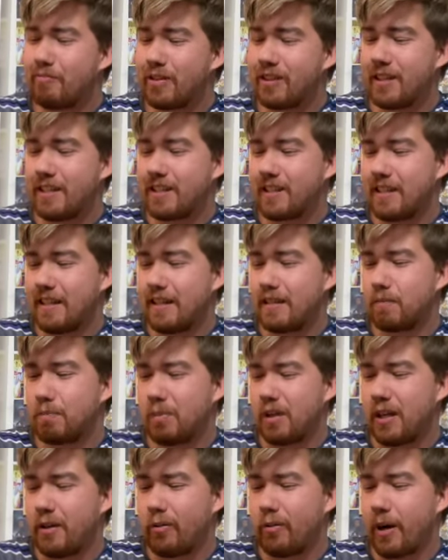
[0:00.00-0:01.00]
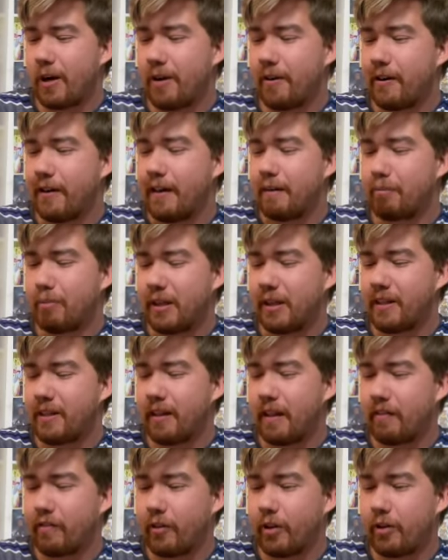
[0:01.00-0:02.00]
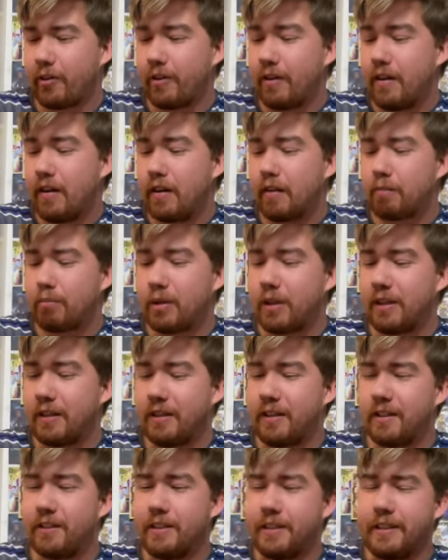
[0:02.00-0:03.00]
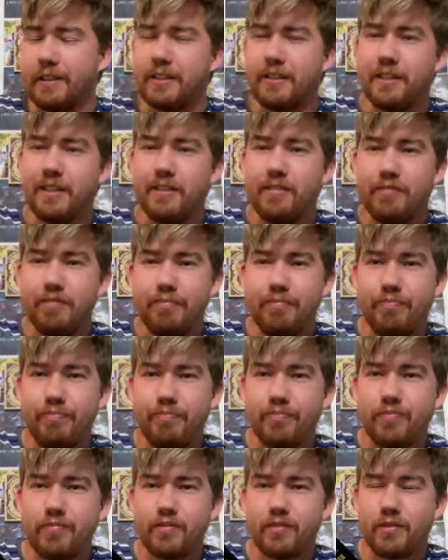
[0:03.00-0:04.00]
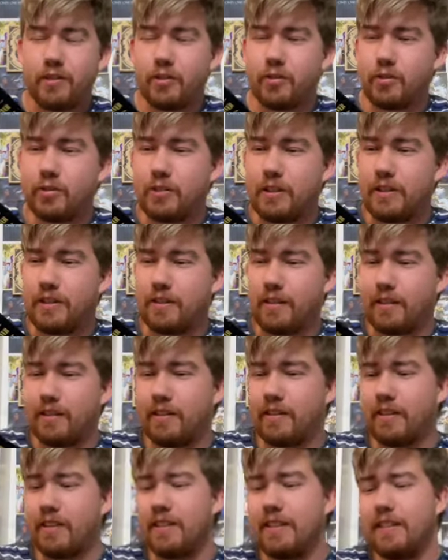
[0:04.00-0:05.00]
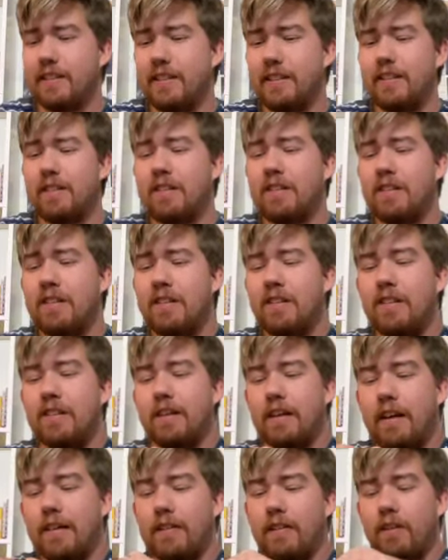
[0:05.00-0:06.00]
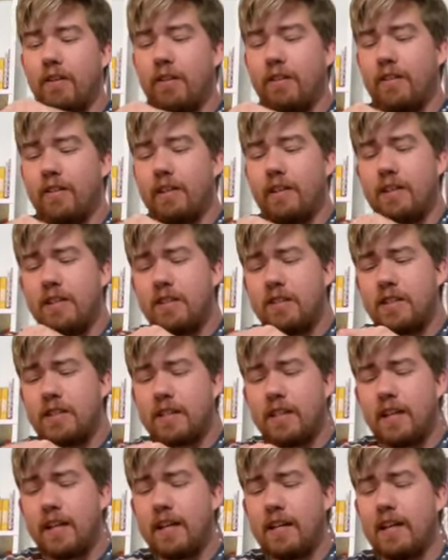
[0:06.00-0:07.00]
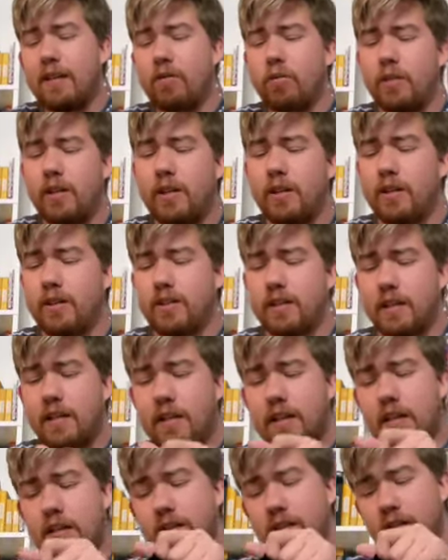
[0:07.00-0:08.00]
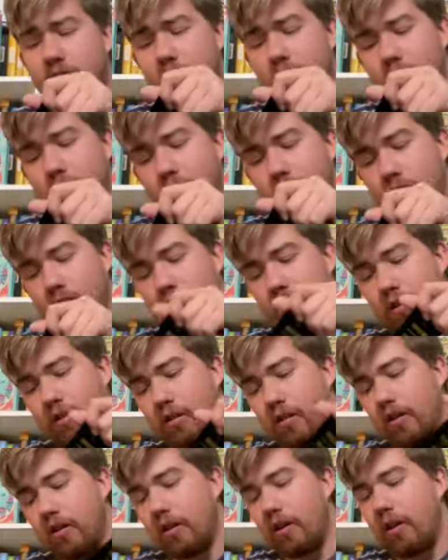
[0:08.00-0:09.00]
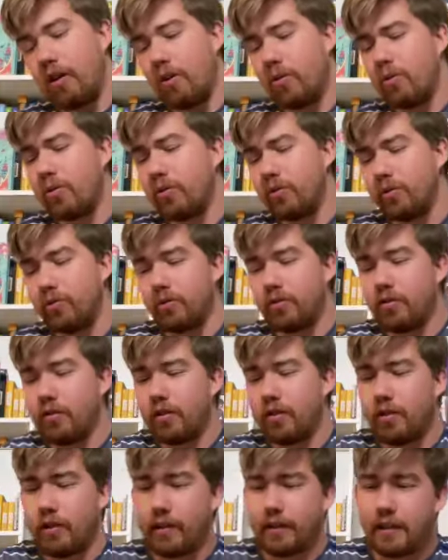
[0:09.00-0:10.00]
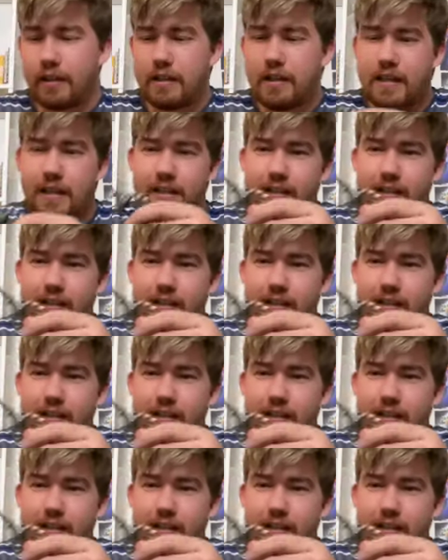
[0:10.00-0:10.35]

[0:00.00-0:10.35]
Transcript: but this says be wary, be clever, be good. Dun dun dun. And then on the inside, what is it? Ooh, a key.